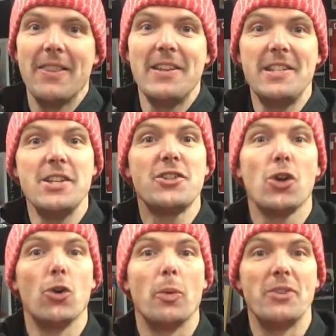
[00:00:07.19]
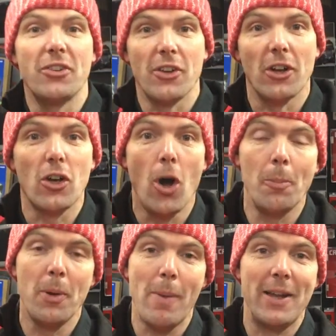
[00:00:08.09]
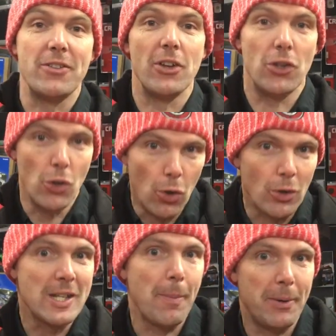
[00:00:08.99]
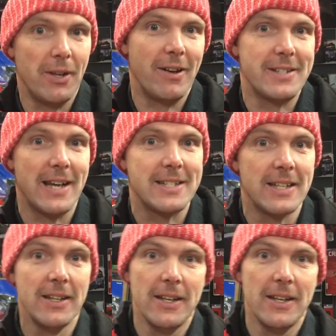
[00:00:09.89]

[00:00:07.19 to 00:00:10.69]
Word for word: This is a tool which is going to complement your tap and die set